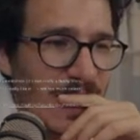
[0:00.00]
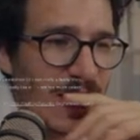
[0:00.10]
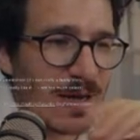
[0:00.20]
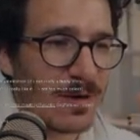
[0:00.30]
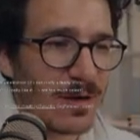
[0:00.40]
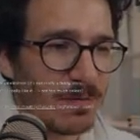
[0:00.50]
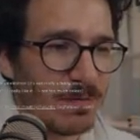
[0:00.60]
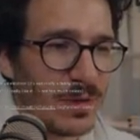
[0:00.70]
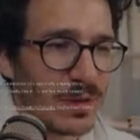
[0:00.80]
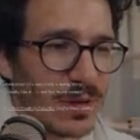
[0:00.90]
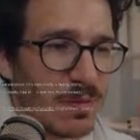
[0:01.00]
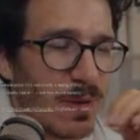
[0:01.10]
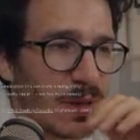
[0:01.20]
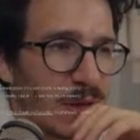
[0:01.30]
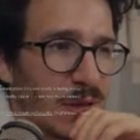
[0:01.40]
Come on, build the
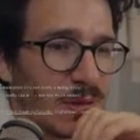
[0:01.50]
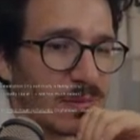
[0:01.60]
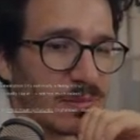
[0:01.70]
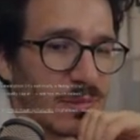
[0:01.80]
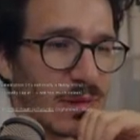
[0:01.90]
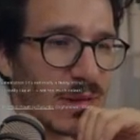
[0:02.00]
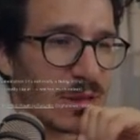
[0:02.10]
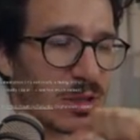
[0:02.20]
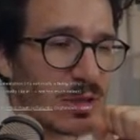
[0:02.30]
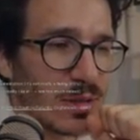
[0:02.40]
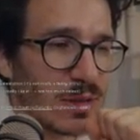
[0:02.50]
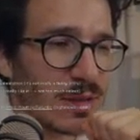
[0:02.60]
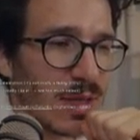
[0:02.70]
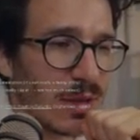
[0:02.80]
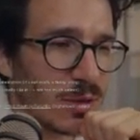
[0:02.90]
bundle. Let's let's
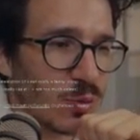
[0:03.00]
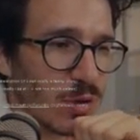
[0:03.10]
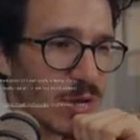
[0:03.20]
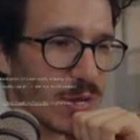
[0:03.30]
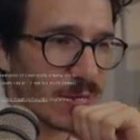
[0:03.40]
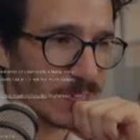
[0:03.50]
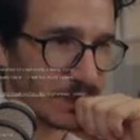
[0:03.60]
get this working.